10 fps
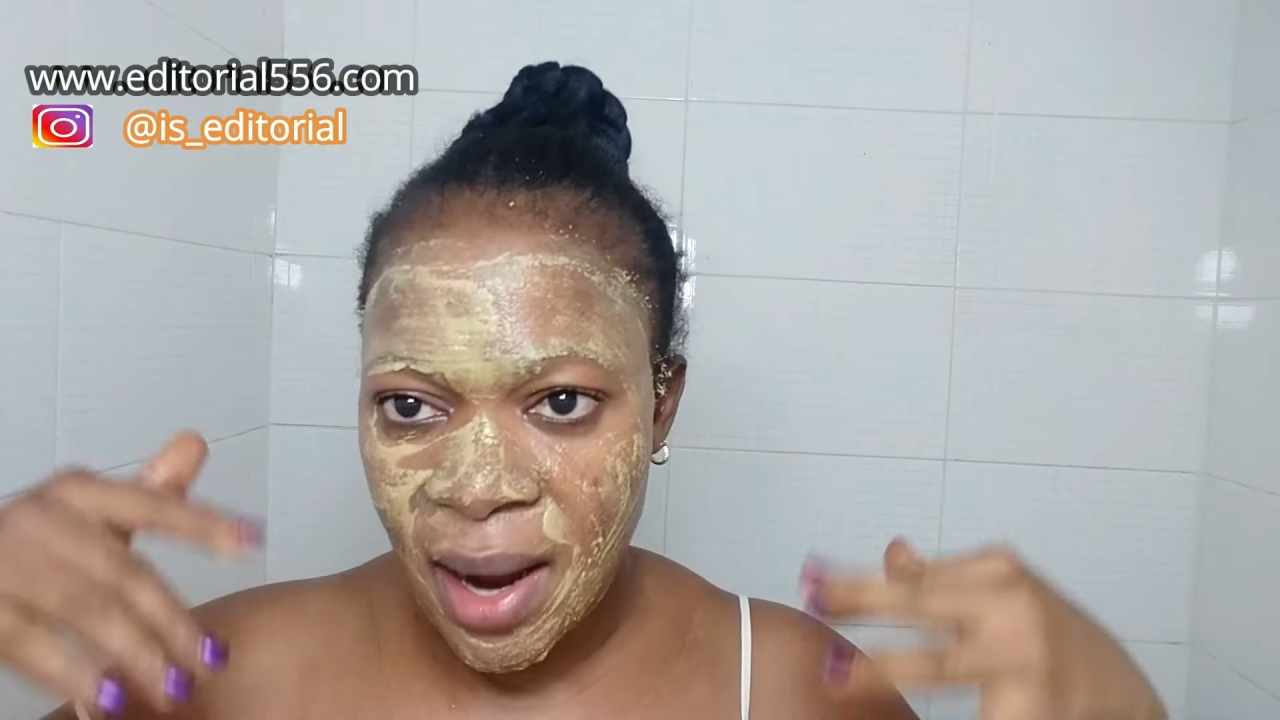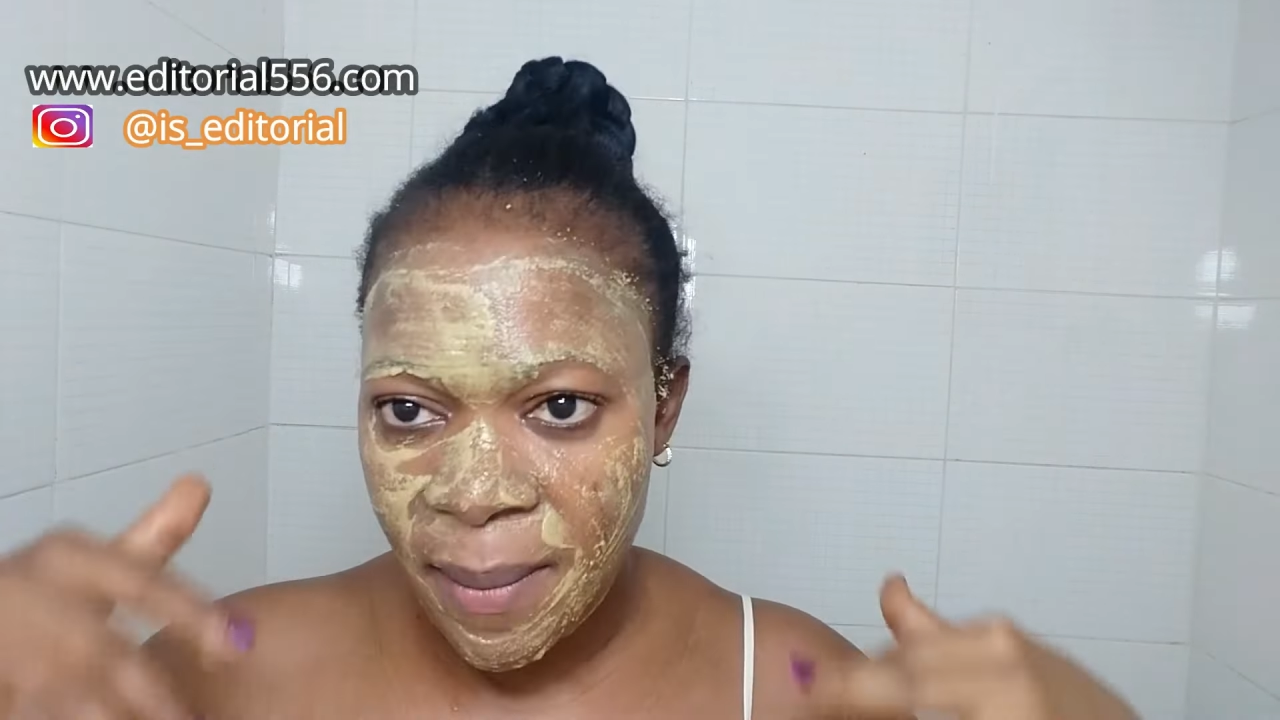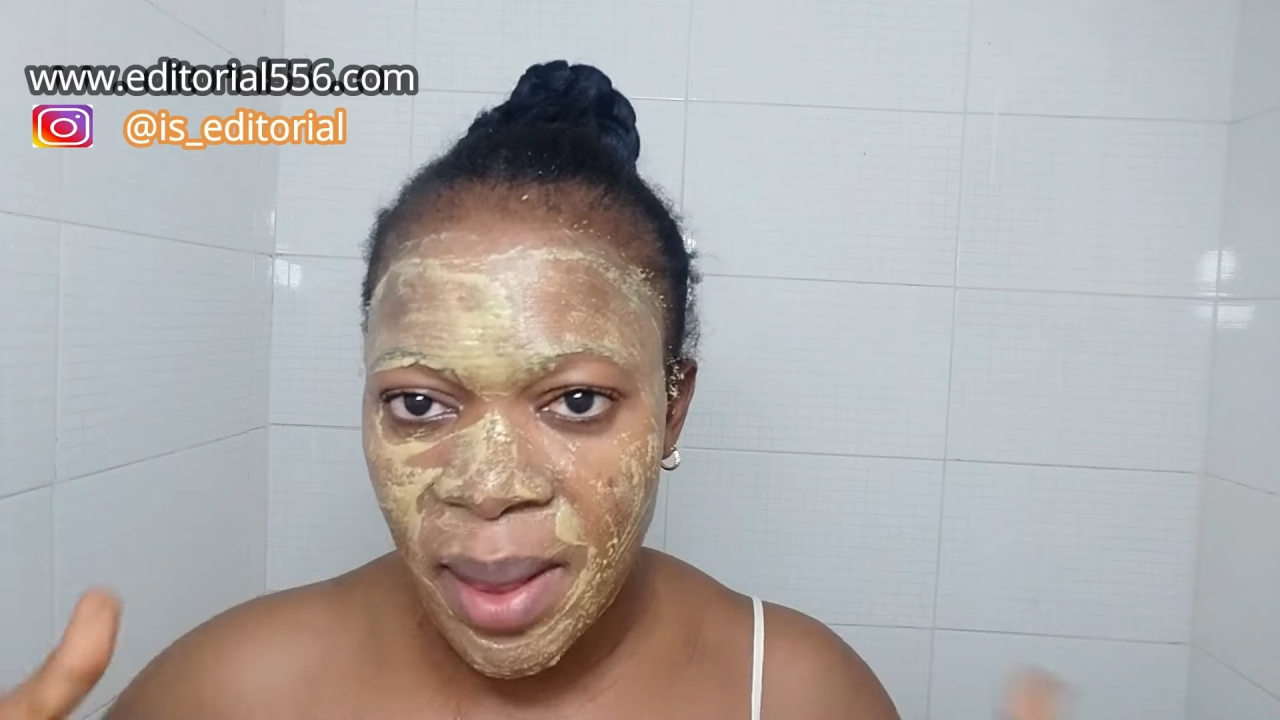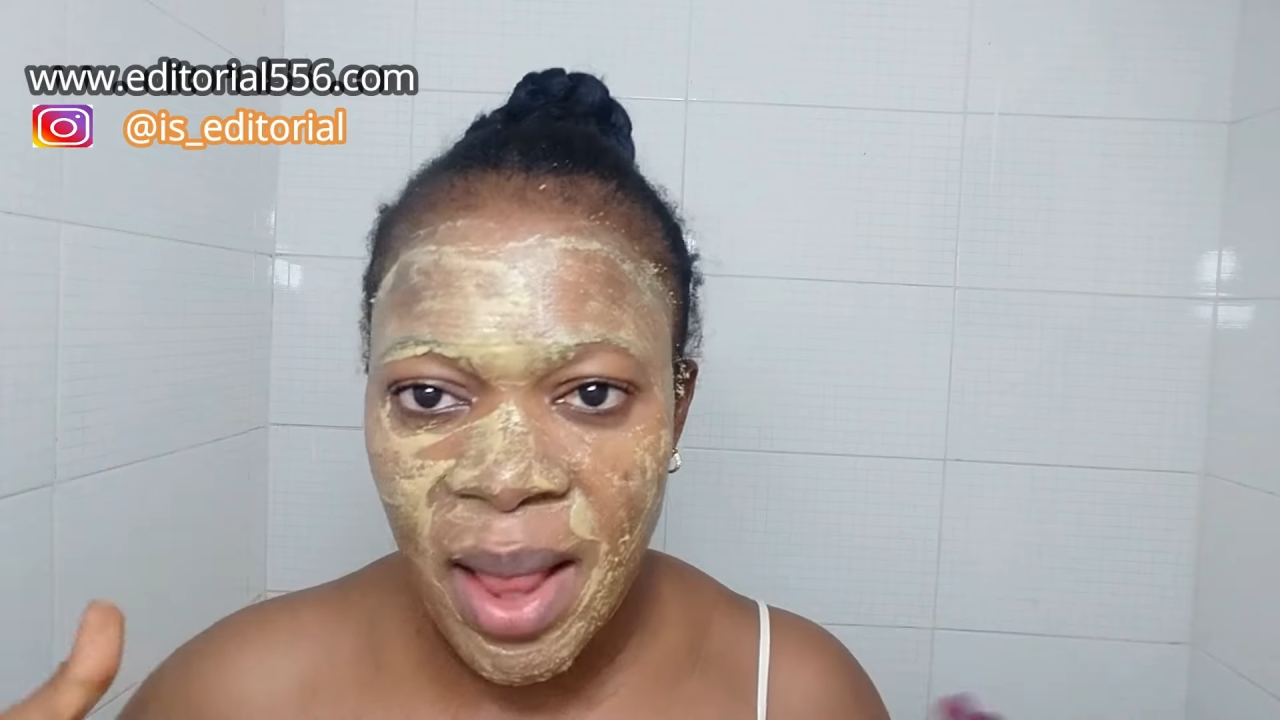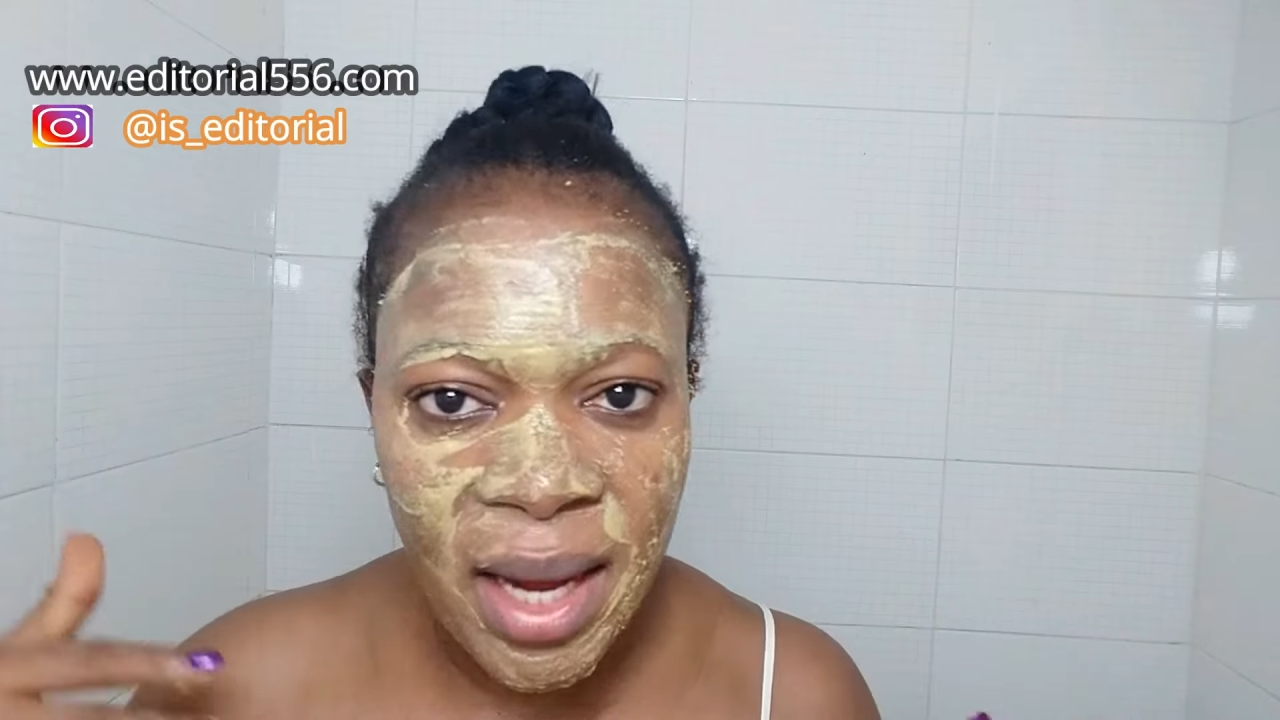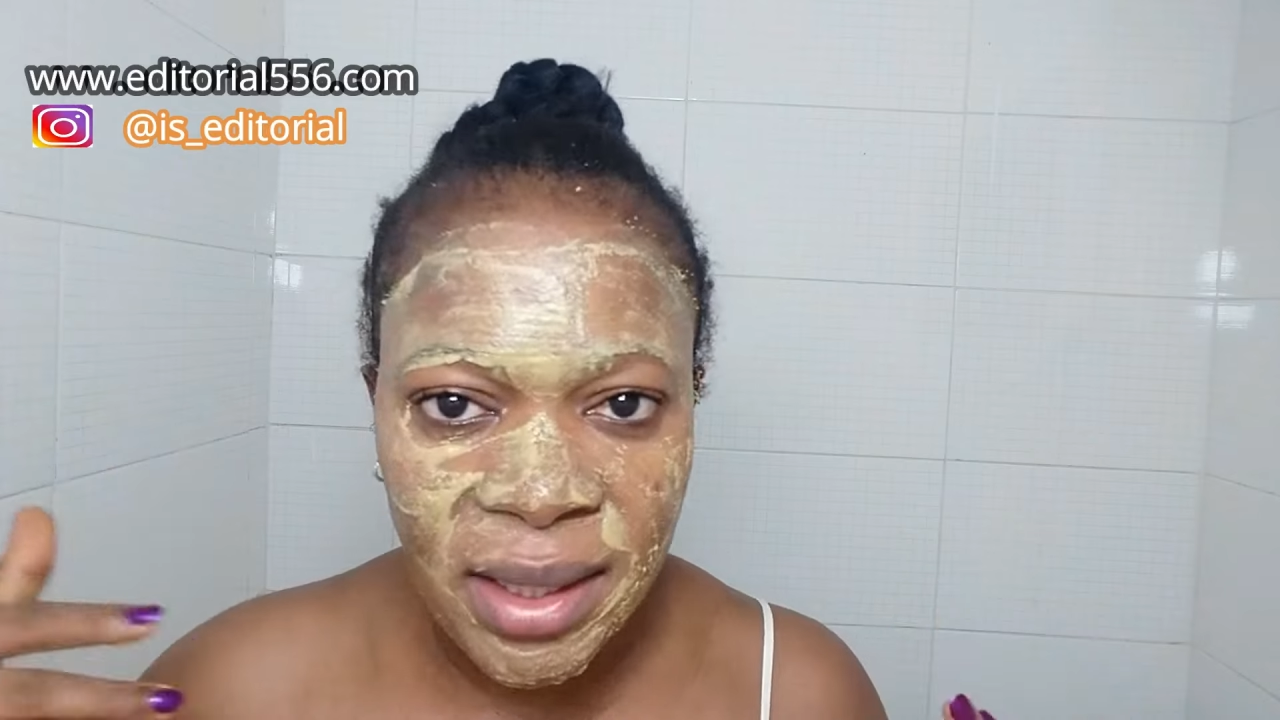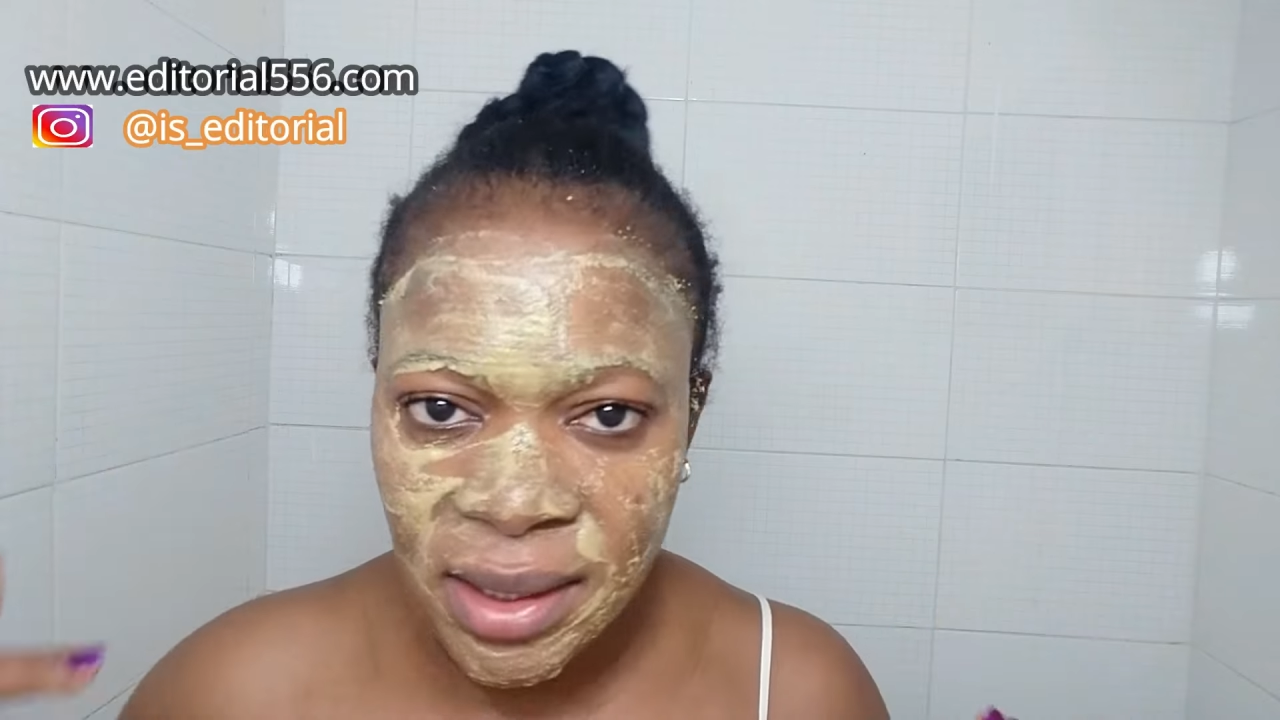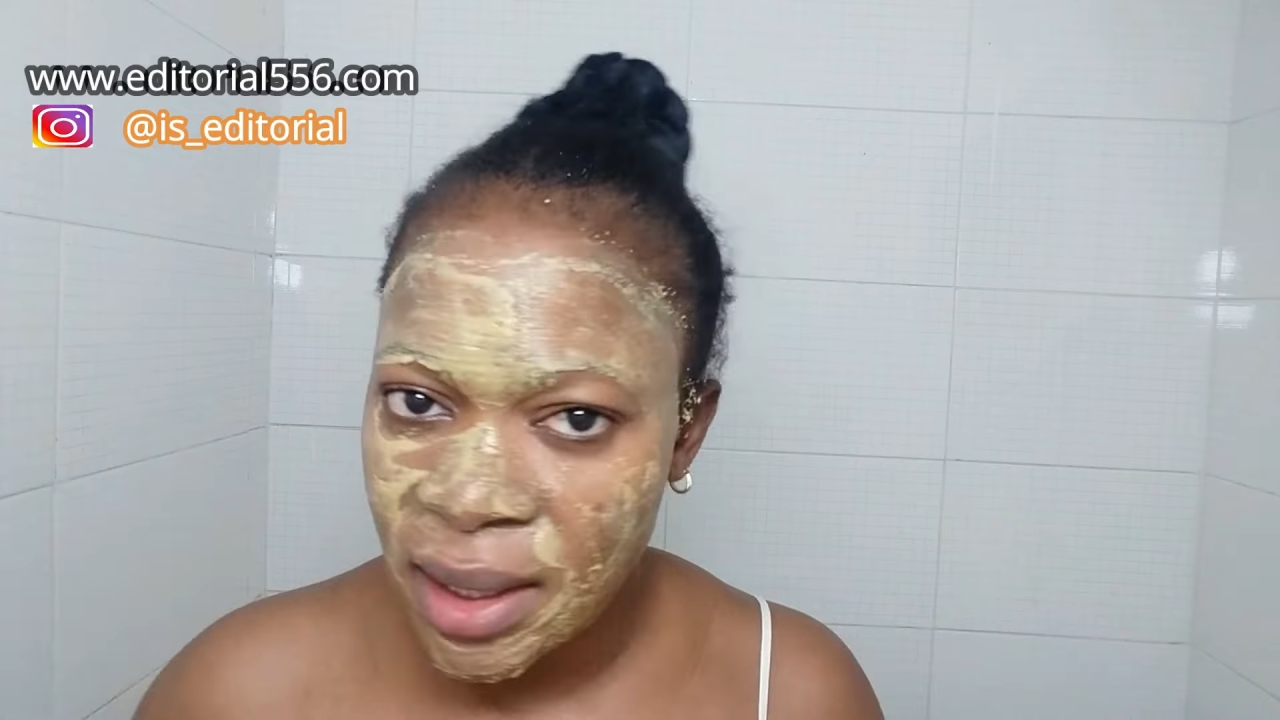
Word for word: apply it